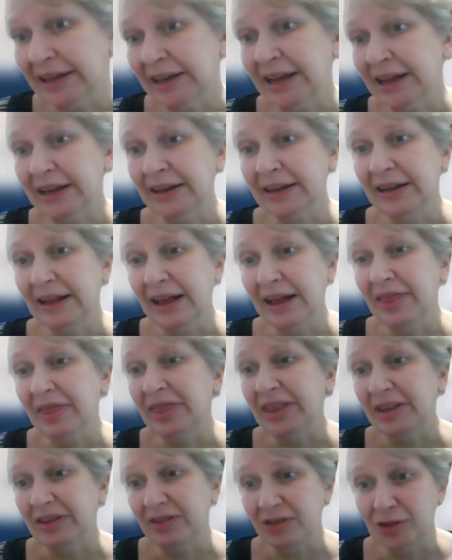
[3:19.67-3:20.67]
and then
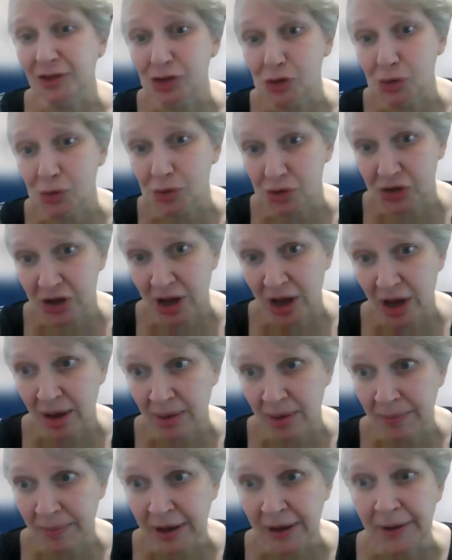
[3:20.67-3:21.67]
this
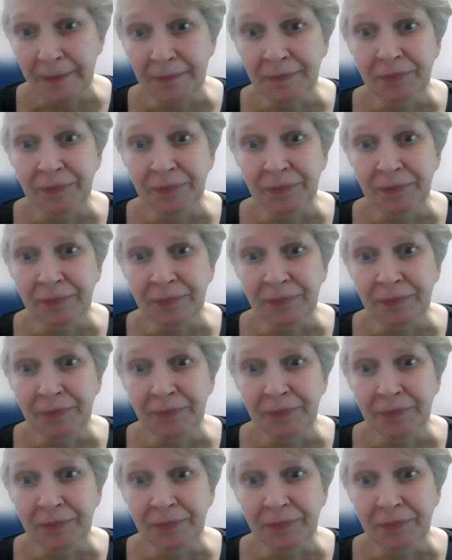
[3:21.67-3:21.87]
short-term